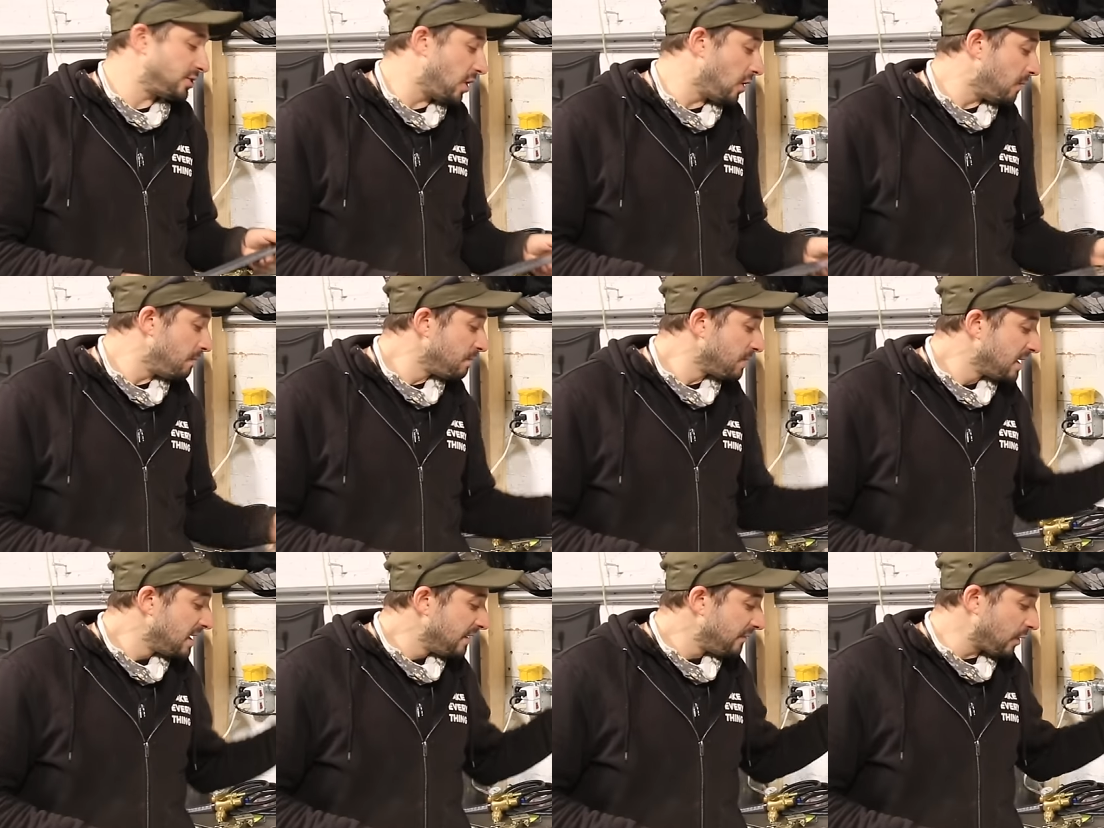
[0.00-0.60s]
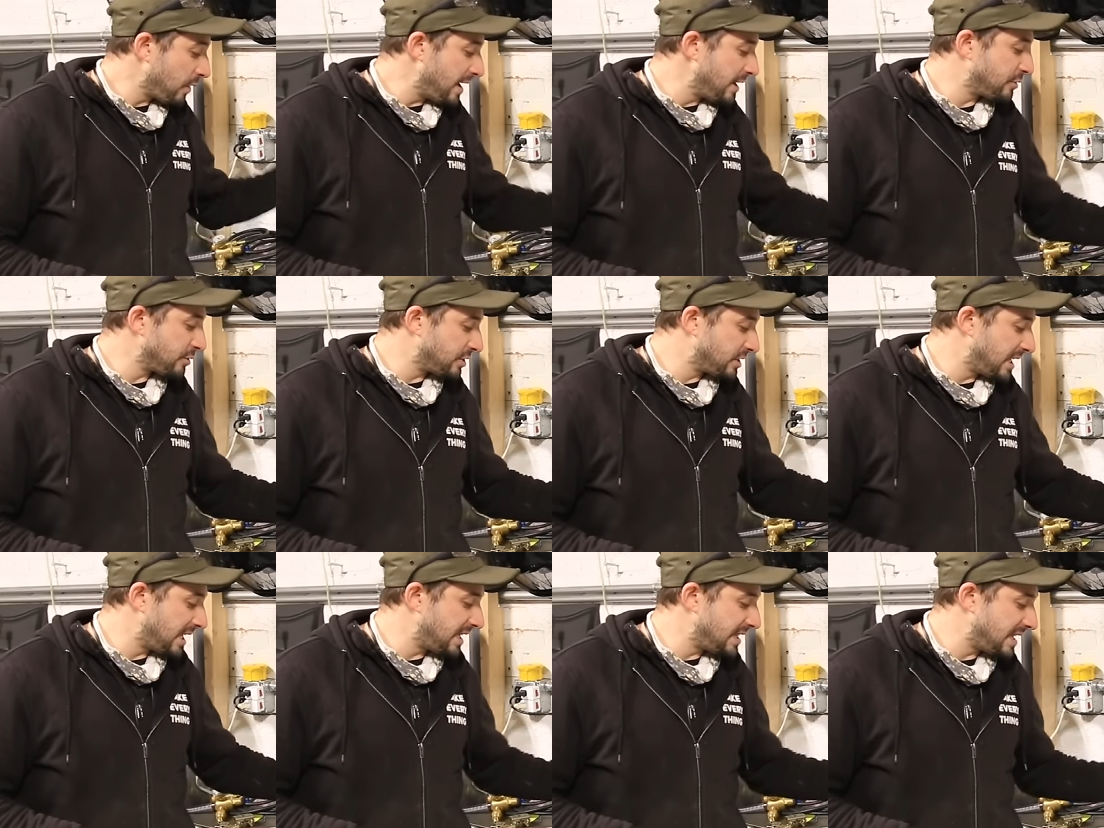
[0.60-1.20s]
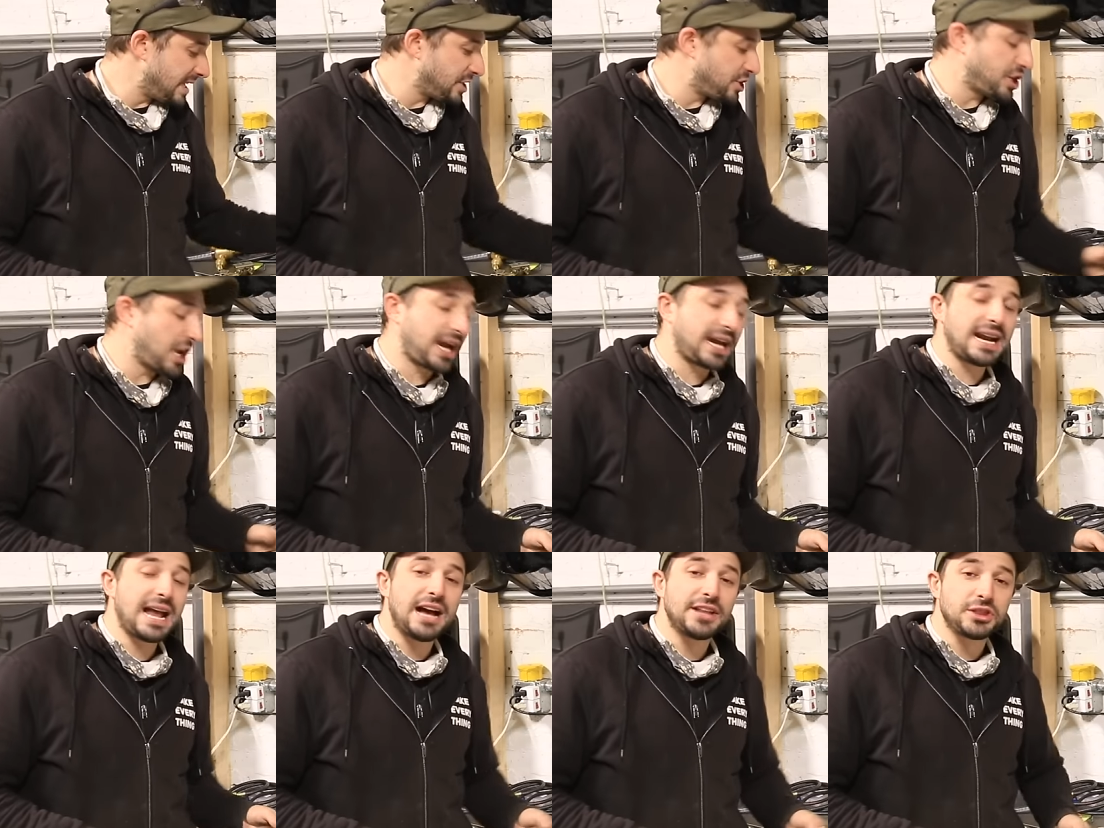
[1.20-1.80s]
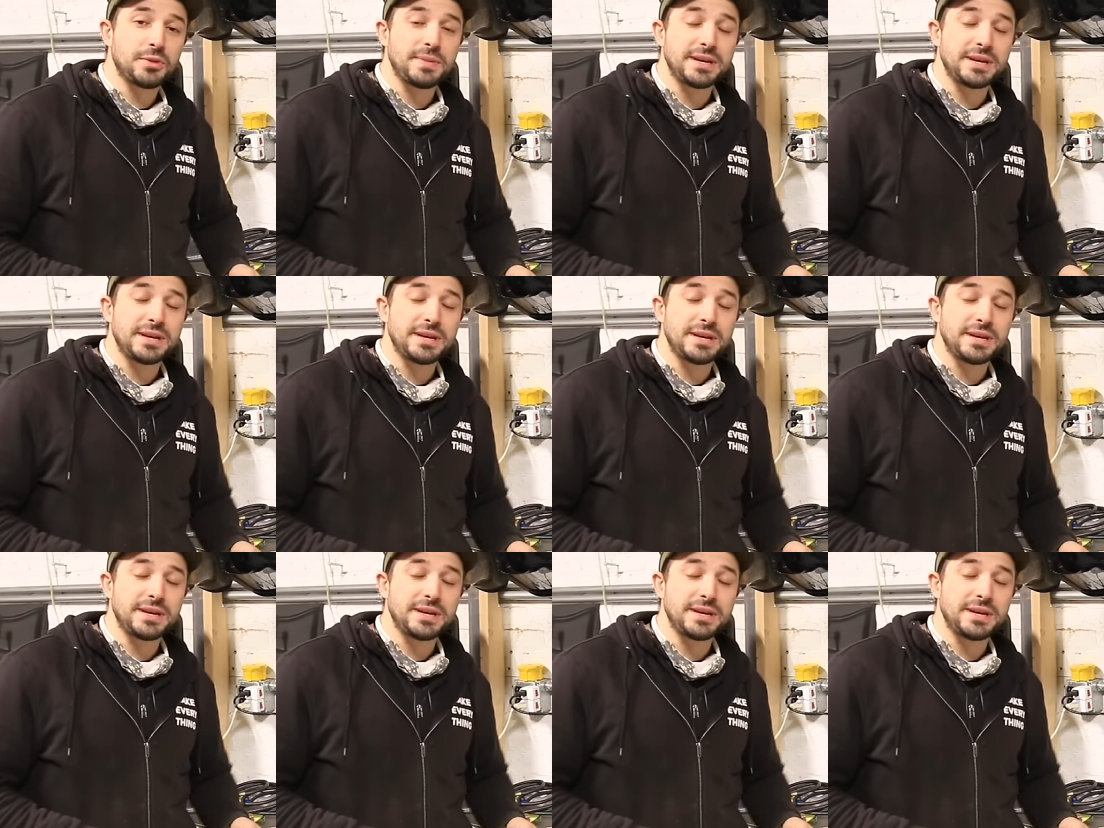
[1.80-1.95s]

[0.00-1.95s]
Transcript: So if you're interested in this, check it out.